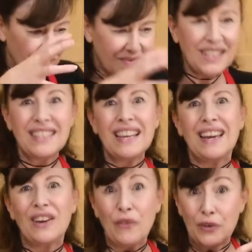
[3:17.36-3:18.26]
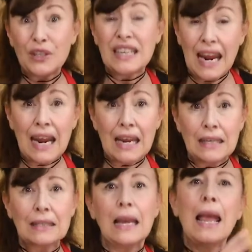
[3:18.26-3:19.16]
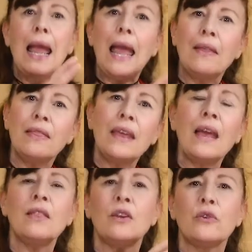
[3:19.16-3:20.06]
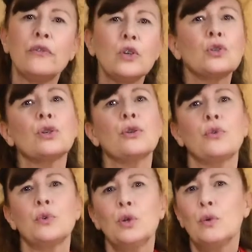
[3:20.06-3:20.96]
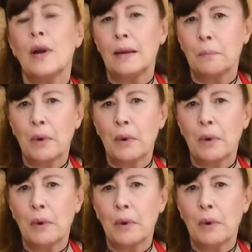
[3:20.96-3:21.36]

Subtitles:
sit for days, and then they're filtered through and